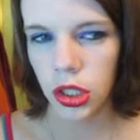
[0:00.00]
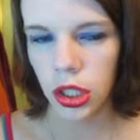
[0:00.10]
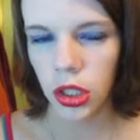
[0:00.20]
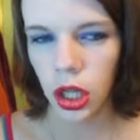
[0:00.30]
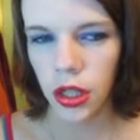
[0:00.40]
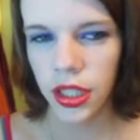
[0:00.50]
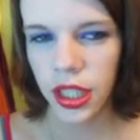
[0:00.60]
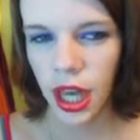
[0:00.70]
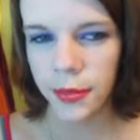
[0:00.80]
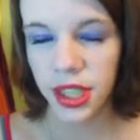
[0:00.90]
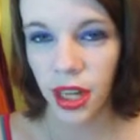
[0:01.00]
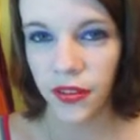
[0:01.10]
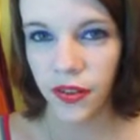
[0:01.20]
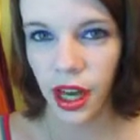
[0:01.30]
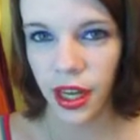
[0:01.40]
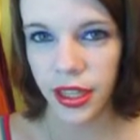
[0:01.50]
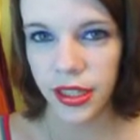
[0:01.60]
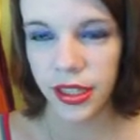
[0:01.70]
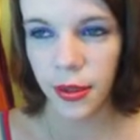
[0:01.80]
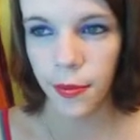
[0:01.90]
a lot of the times I
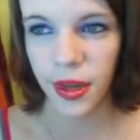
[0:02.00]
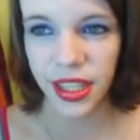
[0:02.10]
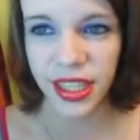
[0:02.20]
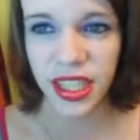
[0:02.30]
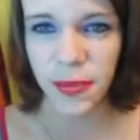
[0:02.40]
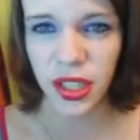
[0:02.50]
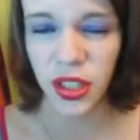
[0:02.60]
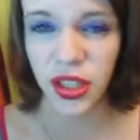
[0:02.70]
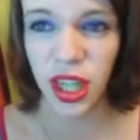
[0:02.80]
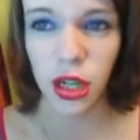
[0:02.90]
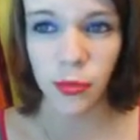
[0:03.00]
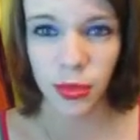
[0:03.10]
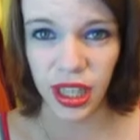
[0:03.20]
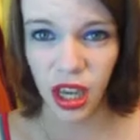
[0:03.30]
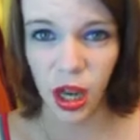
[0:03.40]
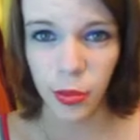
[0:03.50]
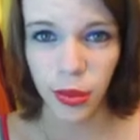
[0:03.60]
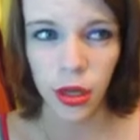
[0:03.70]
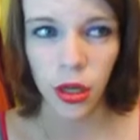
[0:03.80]
find Pez dispensers that are beat up